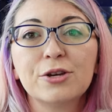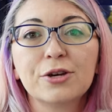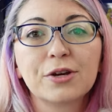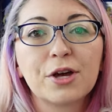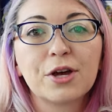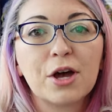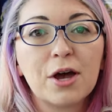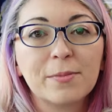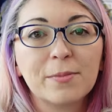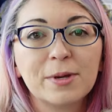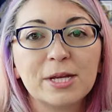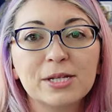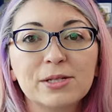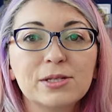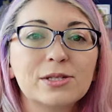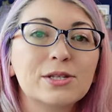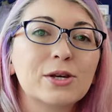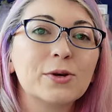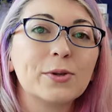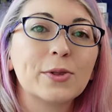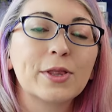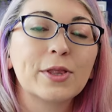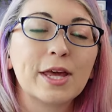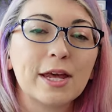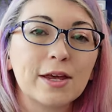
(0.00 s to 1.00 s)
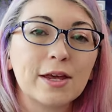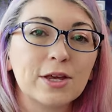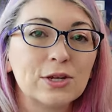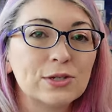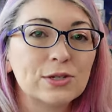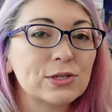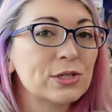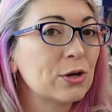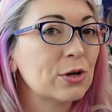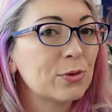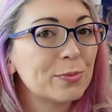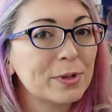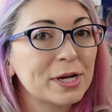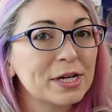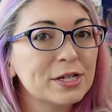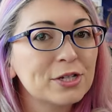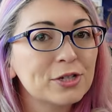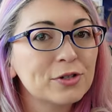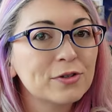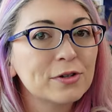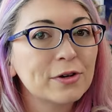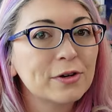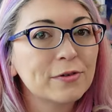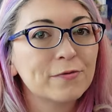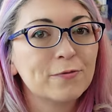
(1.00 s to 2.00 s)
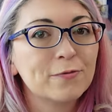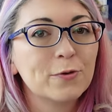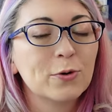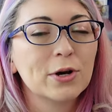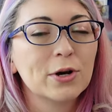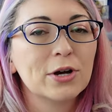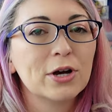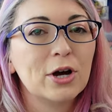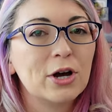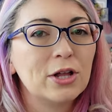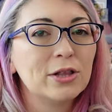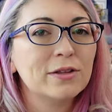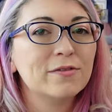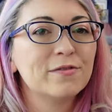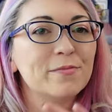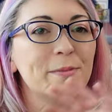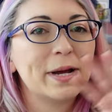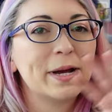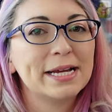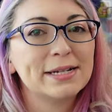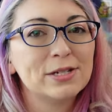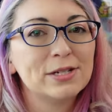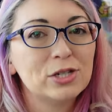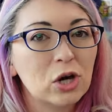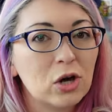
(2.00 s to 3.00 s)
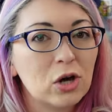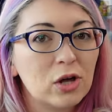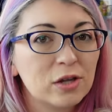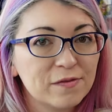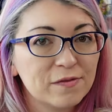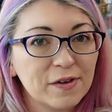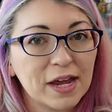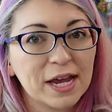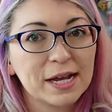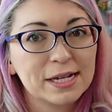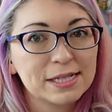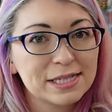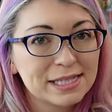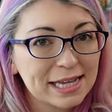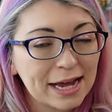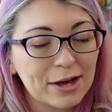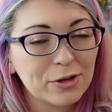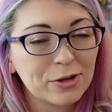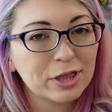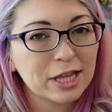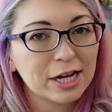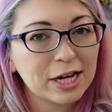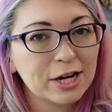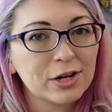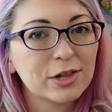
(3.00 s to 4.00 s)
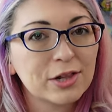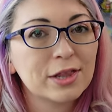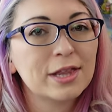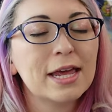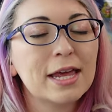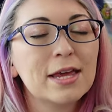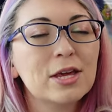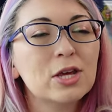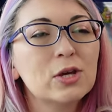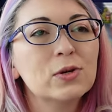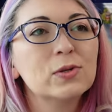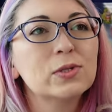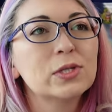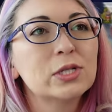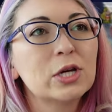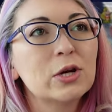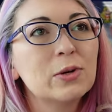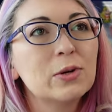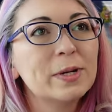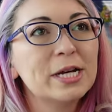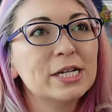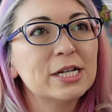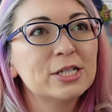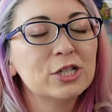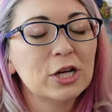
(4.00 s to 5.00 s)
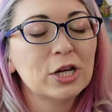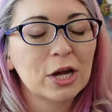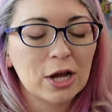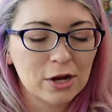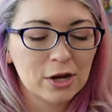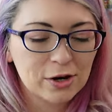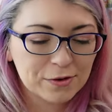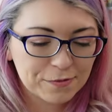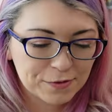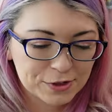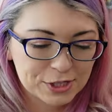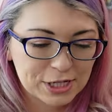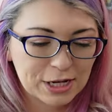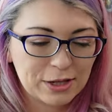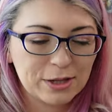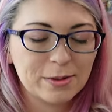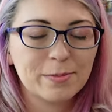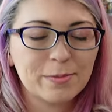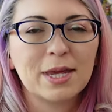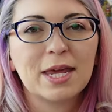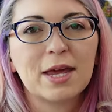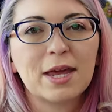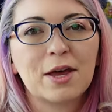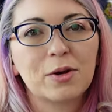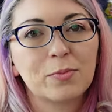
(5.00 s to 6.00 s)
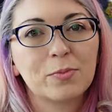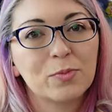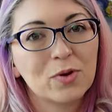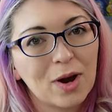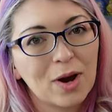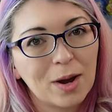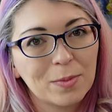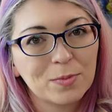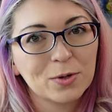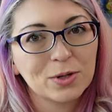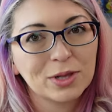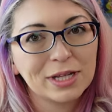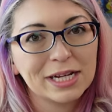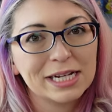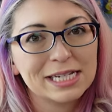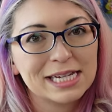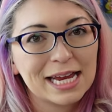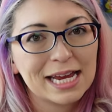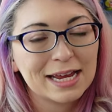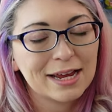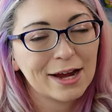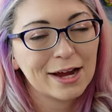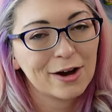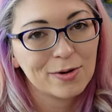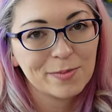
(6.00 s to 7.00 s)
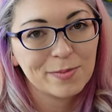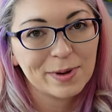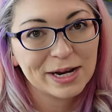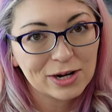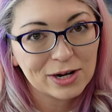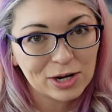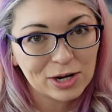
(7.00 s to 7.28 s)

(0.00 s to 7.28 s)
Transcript: your comments. So thank you so much for all of my doll fans out there. Thank you so much for telling me how to properly take care of my